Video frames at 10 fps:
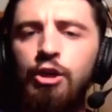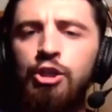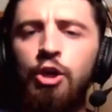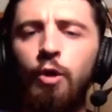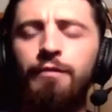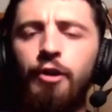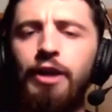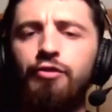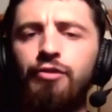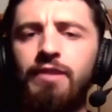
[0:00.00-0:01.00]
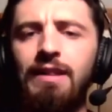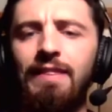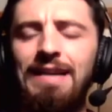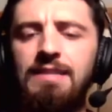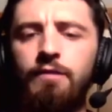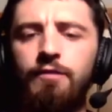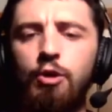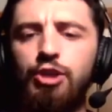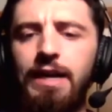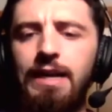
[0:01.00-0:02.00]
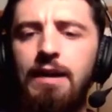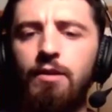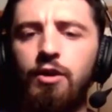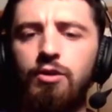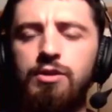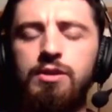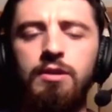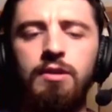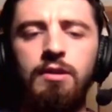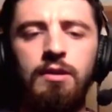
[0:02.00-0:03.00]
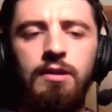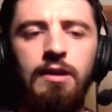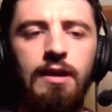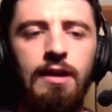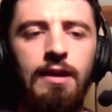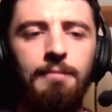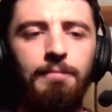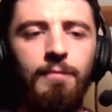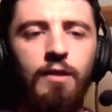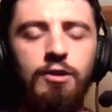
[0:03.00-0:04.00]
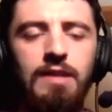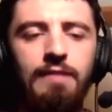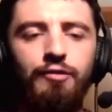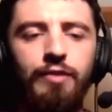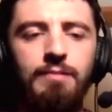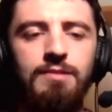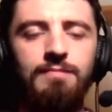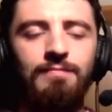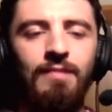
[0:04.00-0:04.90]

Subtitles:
So if you're interested in that stuff, go check out those live streams.